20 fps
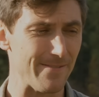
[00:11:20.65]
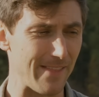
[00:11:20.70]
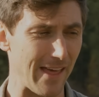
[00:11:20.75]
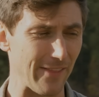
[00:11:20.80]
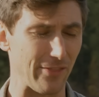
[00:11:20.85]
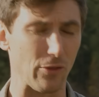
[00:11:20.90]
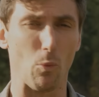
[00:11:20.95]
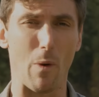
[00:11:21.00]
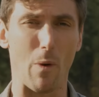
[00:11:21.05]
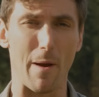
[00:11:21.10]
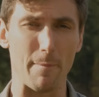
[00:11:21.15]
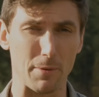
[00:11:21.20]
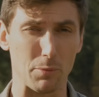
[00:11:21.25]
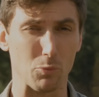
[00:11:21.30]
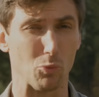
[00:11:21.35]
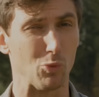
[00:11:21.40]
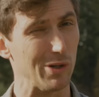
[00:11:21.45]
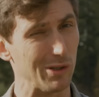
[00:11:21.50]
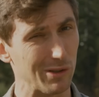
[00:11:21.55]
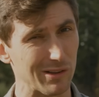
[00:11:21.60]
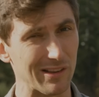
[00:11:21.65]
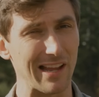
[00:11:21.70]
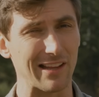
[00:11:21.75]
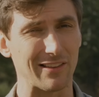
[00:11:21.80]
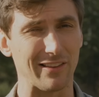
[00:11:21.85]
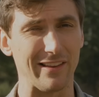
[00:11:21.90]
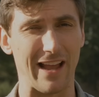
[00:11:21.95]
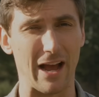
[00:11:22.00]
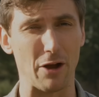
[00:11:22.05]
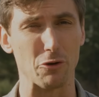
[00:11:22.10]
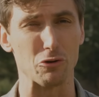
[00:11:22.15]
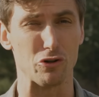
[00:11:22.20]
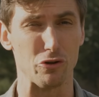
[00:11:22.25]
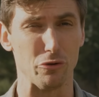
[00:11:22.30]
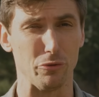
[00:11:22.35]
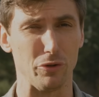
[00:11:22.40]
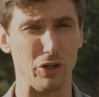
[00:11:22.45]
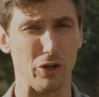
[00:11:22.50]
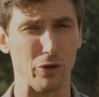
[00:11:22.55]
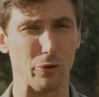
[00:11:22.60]
that the weapon will likely
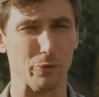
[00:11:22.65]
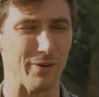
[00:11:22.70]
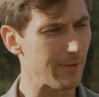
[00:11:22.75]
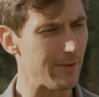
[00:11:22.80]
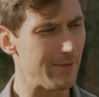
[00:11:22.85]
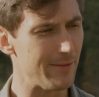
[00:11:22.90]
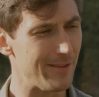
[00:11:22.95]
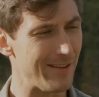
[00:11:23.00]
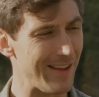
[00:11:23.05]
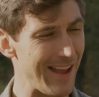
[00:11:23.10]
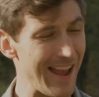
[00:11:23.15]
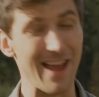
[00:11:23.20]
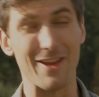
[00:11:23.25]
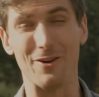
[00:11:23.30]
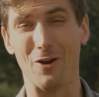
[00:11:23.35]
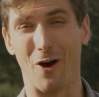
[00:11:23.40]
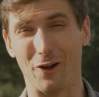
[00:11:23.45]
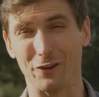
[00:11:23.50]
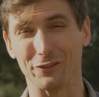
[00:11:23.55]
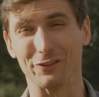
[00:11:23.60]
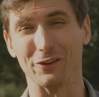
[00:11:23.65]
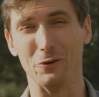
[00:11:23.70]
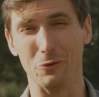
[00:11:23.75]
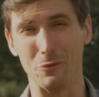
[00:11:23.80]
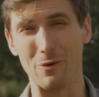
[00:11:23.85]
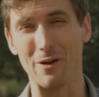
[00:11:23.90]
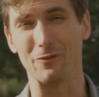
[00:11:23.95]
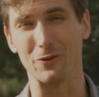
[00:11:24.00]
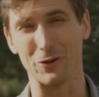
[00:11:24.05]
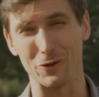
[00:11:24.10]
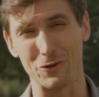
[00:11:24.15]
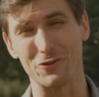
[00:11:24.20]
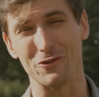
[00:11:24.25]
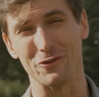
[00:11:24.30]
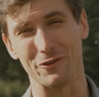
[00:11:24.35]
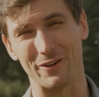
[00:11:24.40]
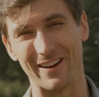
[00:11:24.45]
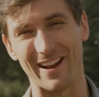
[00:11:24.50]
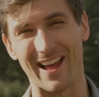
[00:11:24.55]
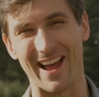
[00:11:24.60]
outshoot you, and also whoever you're
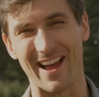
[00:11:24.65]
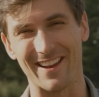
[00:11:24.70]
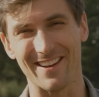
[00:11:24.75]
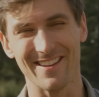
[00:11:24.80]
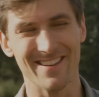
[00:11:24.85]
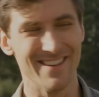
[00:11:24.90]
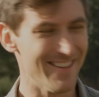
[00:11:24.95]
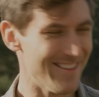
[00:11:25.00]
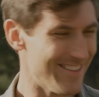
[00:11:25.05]
shooting at.